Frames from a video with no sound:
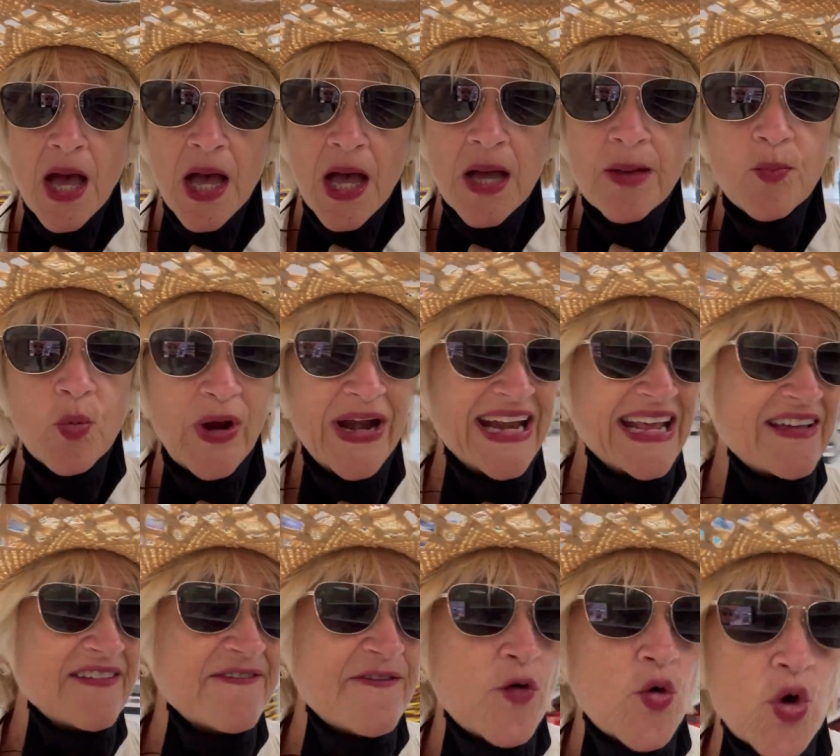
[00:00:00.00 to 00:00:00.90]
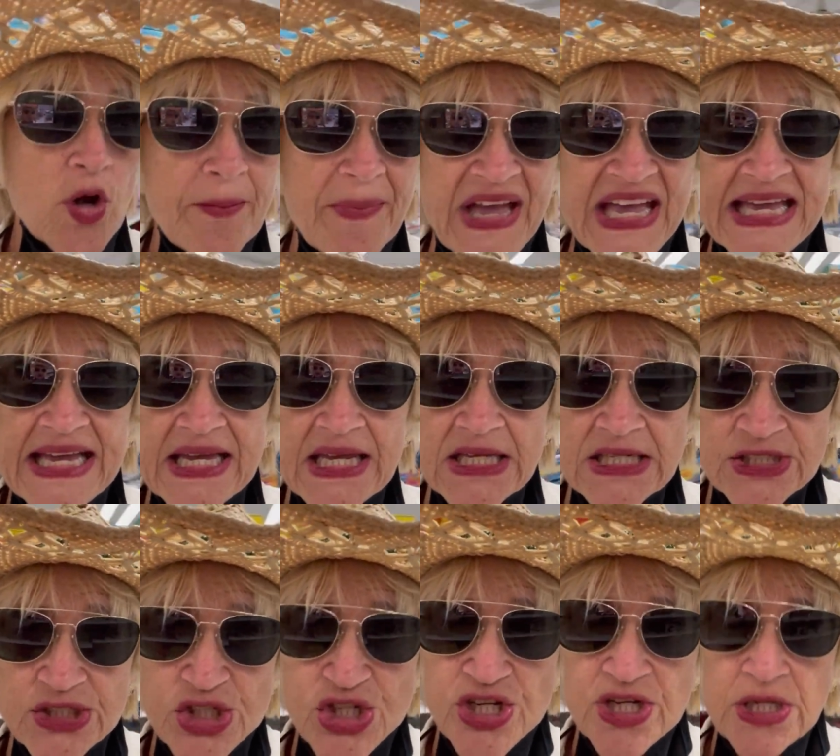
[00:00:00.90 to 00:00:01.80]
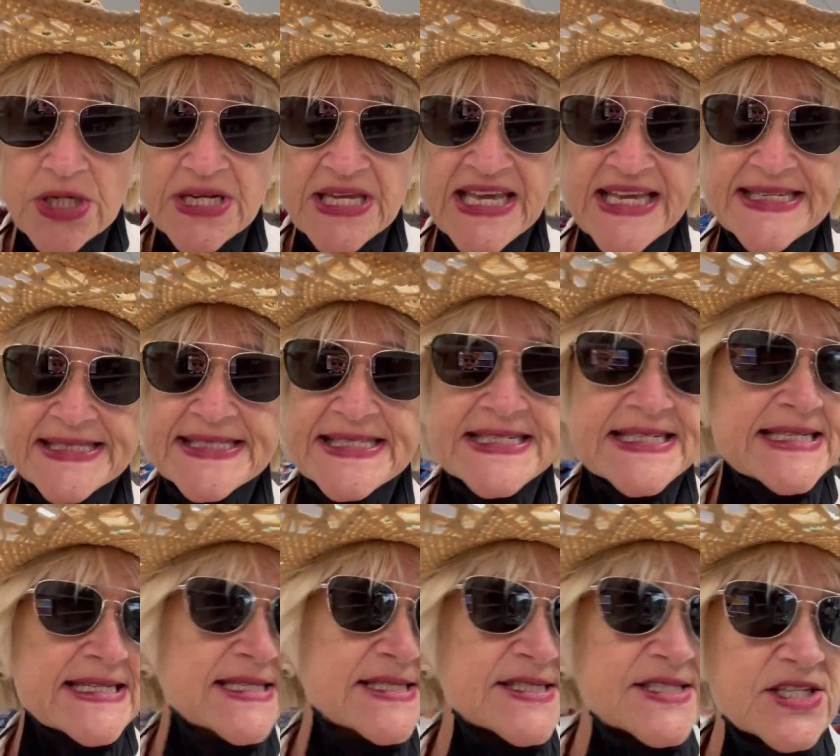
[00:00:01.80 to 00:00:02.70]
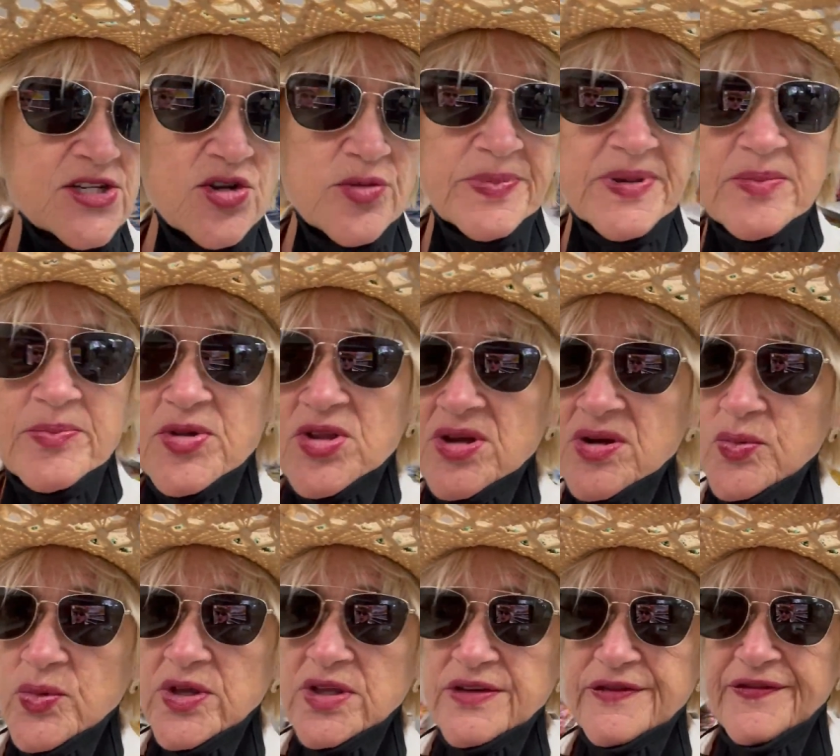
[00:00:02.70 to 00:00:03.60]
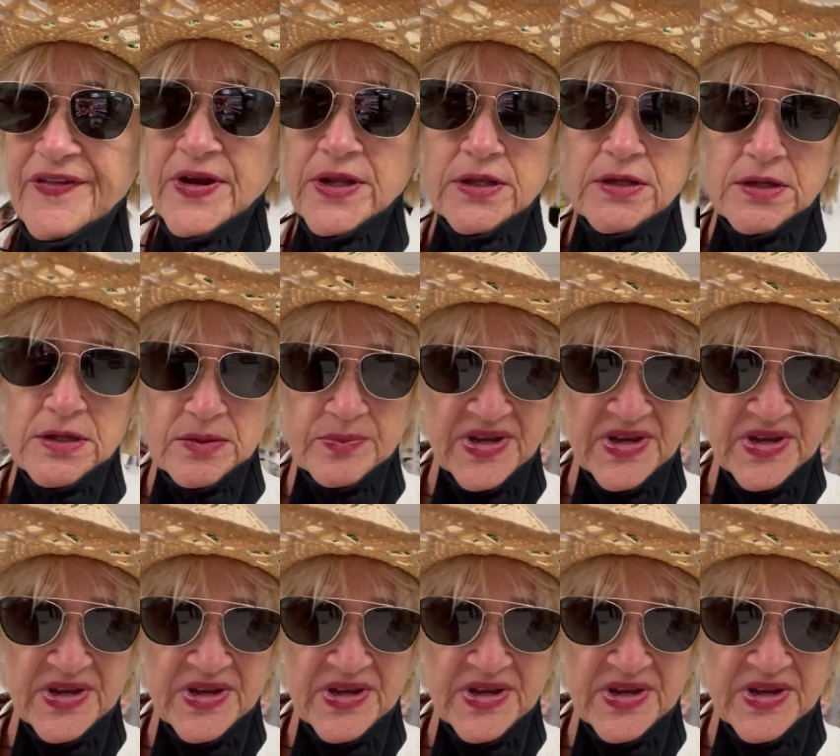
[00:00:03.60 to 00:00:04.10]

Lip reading: I'm waiting for my chicken quesadillas. You know, people are really friendly in